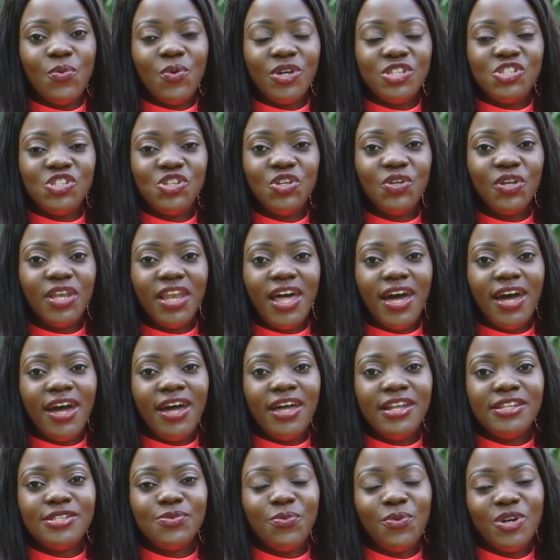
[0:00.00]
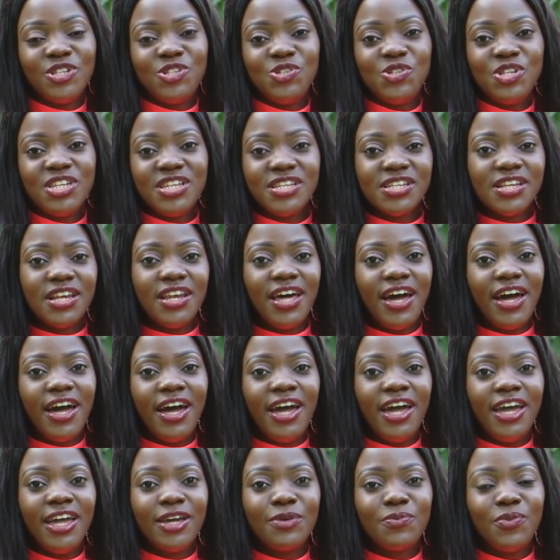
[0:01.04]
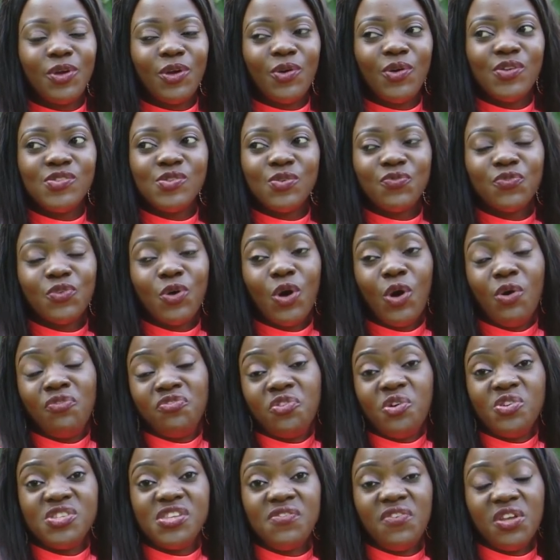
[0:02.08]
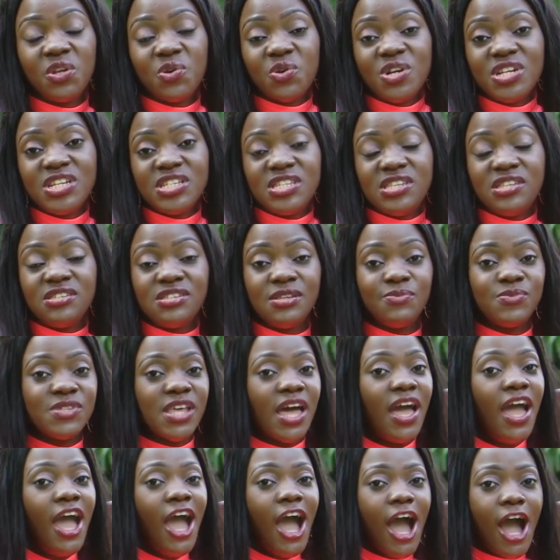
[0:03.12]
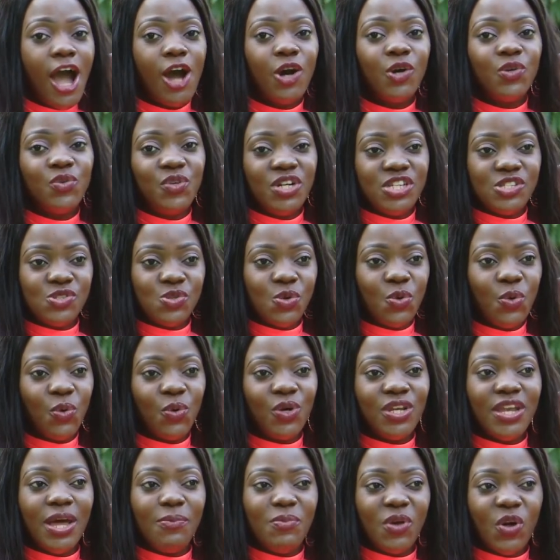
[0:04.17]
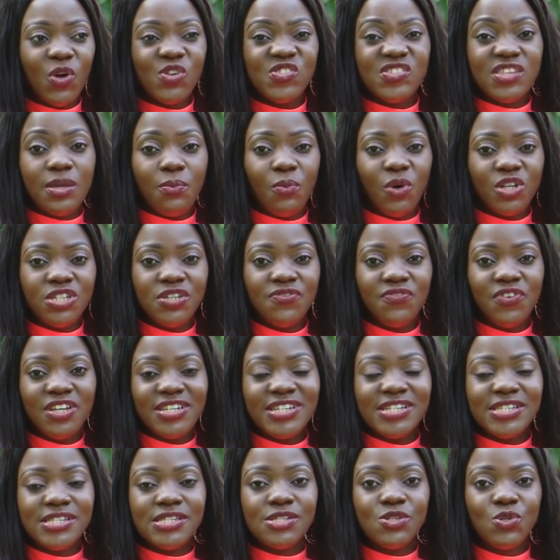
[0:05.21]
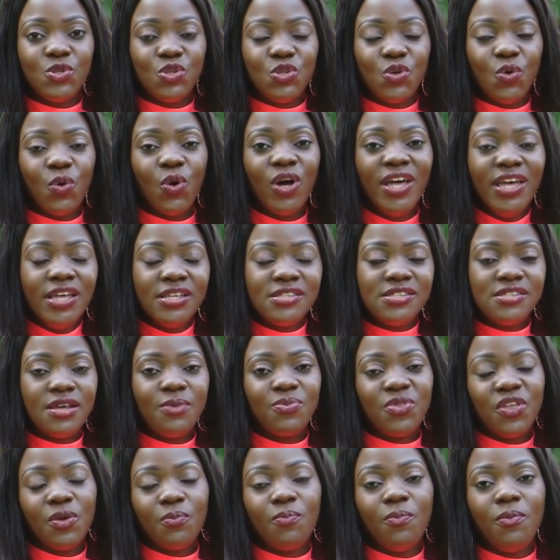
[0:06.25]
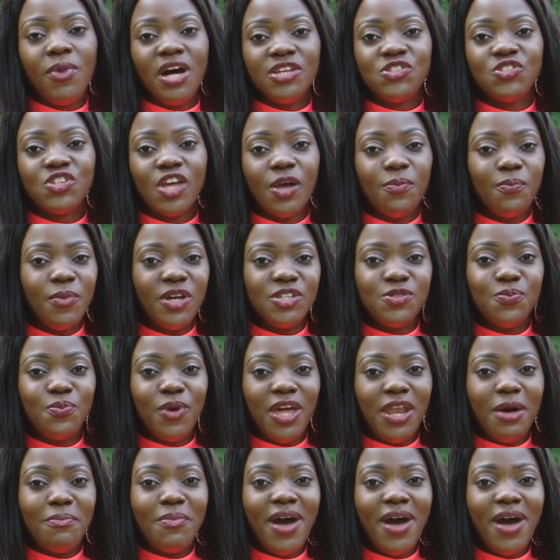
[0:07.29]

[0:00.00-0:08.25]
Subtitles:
what you learned, what you didn't like, because of course even criticisms are always good because they motivate us to do something much better.